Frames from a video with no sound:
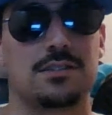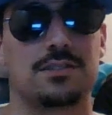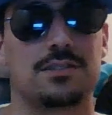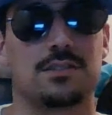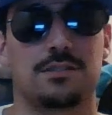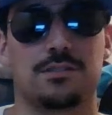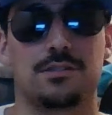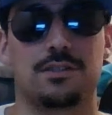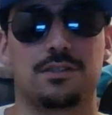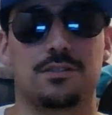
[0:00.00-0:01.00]
So,
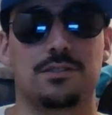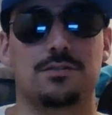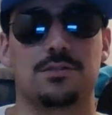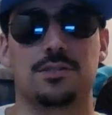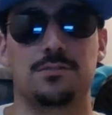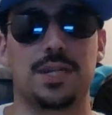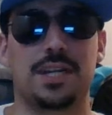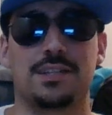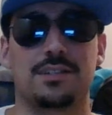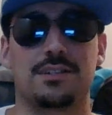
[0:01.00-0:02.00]
they're
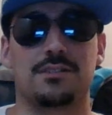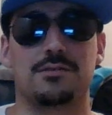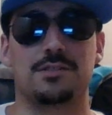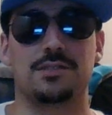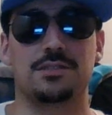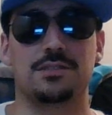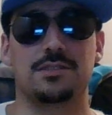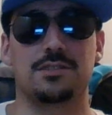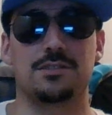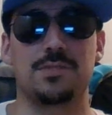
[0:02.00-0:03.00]
making their
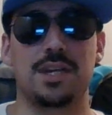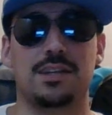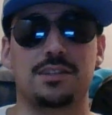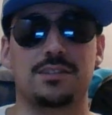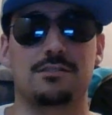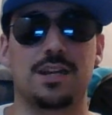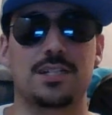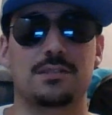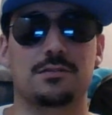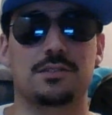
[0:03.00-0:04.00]

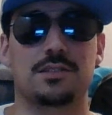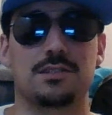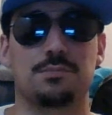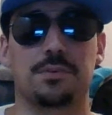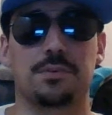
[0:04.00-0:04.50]
arrangements at these